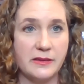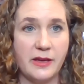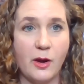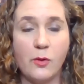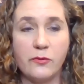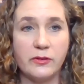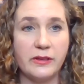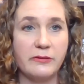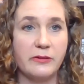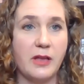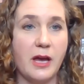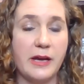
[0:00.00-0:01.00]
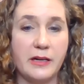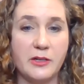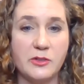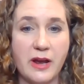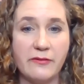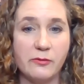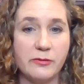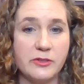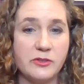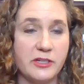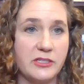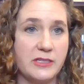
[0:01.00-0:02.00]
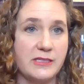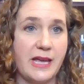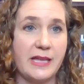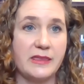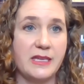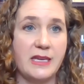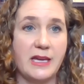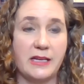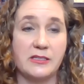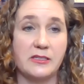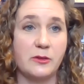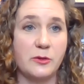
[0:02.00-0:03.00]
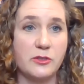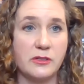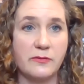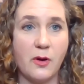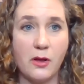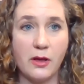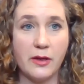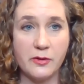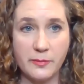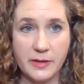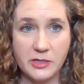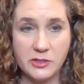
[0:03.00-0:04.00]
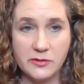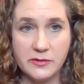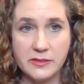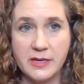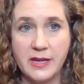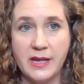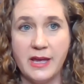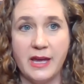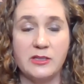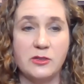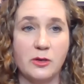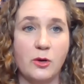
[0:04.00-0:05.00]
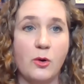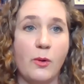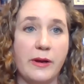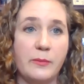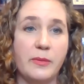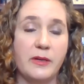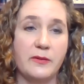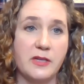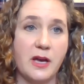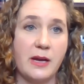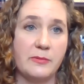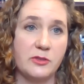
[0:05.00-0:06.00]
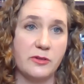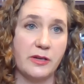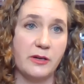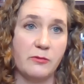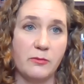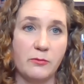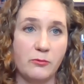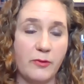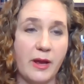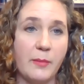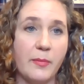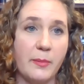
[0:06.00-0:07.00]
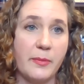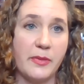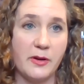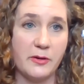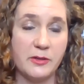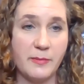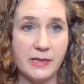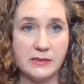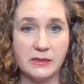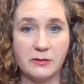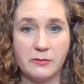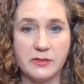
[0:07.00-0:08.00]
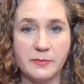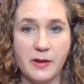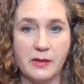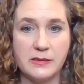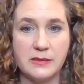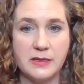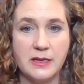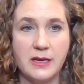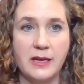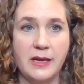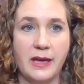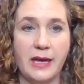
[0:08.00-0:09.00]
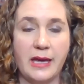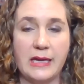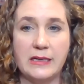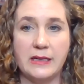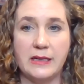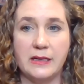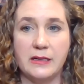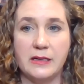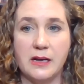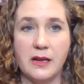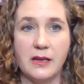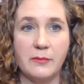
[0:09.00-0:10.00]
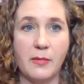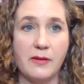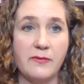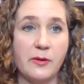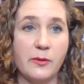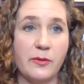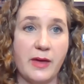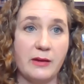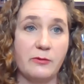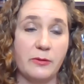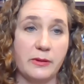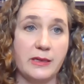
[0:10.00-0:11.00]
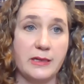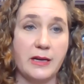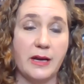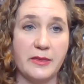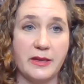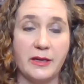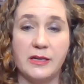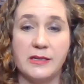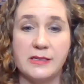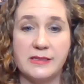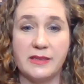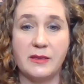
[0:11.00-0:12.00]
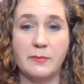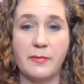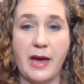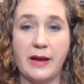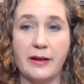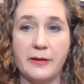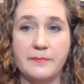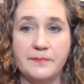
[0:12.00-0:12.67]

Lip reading: They overly relied on travel restrictions at the exclusion of all other measures and took quite a bit of time to try to ramp up their domestic response. And in my view, that really, I think, set them back.